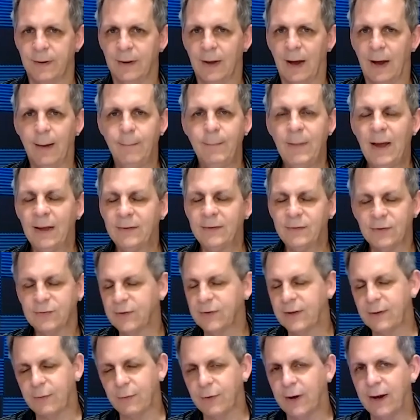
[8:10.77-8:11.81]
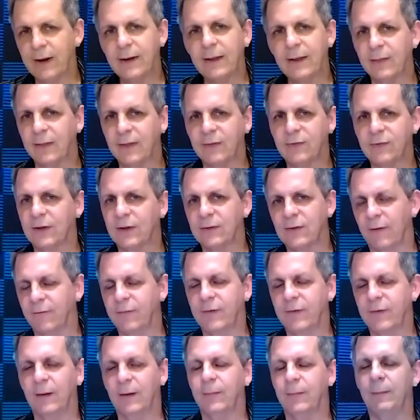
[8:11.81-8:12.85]
I'm not just creating these things off
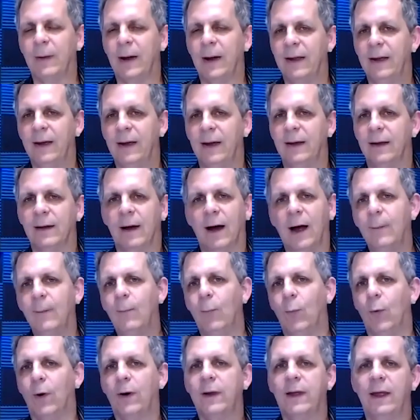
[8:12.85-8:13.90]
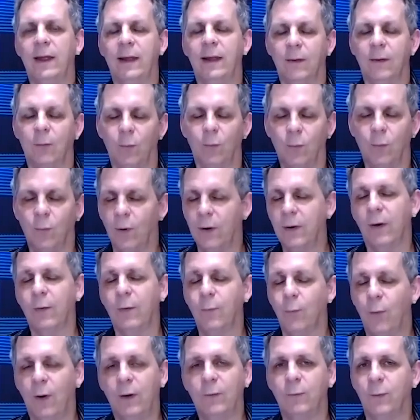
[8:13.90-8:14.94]
the top of my head. I'm working one on
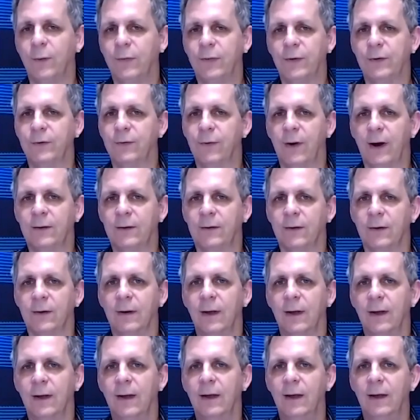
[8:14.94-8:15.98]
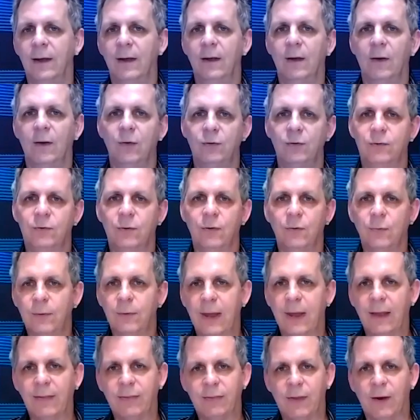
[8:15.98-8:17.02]
one with the director okay. to
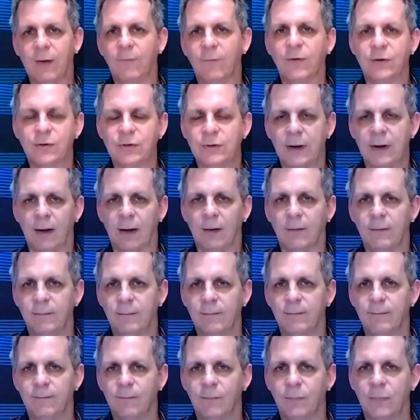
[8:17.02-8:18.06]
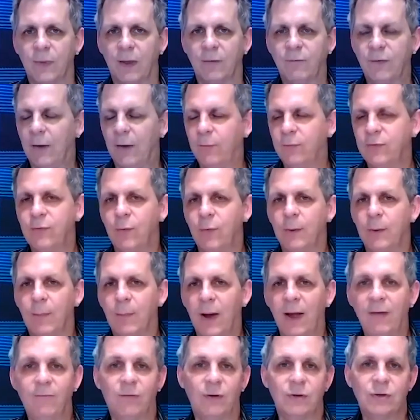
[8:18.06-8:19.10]
get their vision down. If I was doing
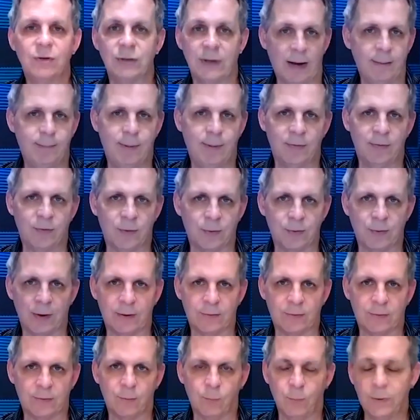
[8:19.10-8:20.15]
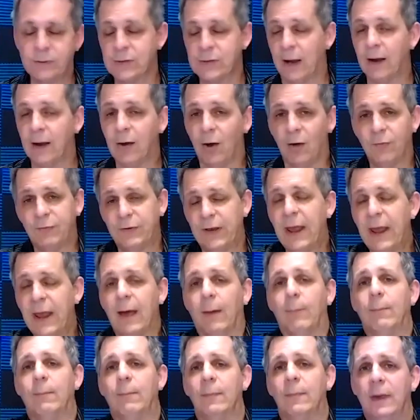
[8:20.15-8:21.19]
my vision, I'd be the director, which I often
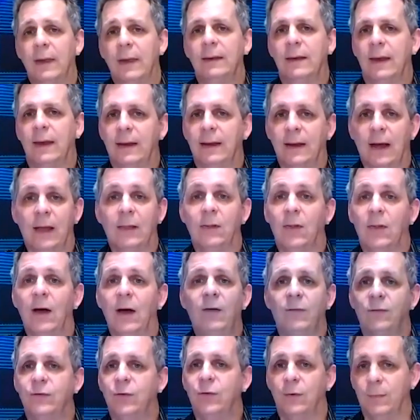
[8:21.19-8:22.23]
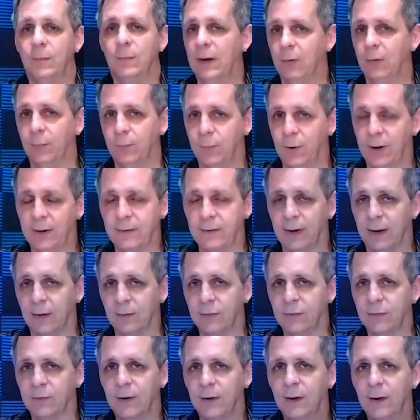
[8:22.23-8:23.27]
am. And, and I love doing my own
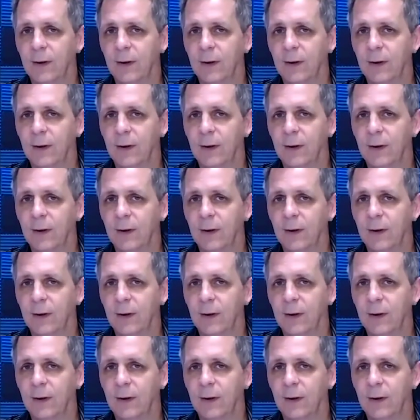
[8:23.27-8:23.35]
breakdowns.